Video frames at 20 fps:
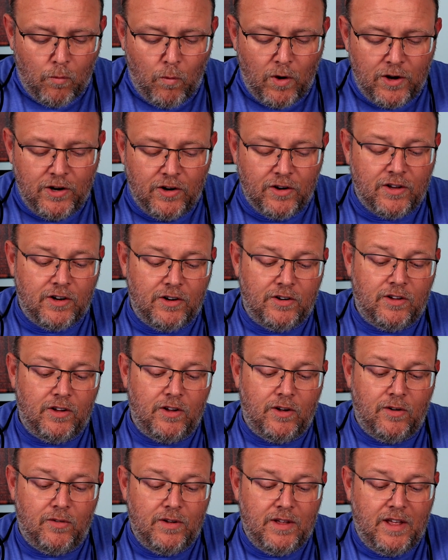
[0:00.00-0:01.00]
what you're going to
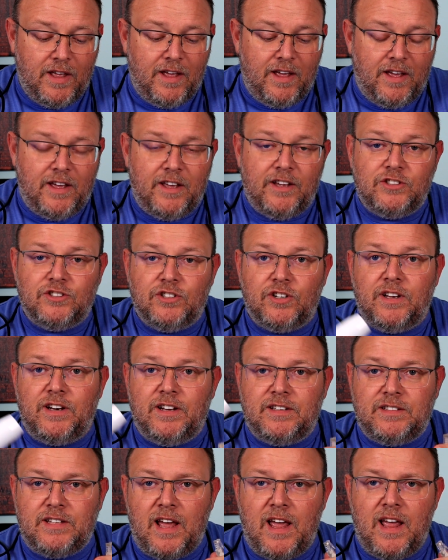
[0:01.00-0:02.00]
do is you're
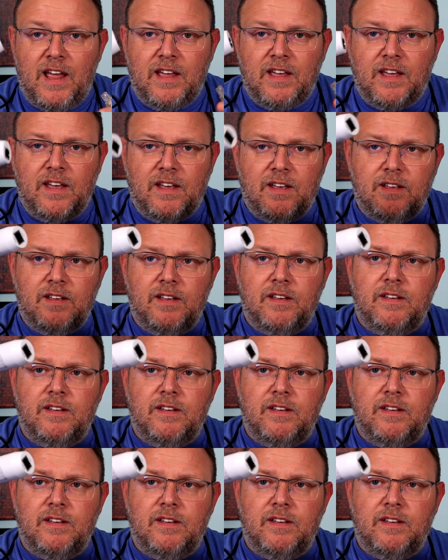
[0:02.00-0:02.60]
going to take,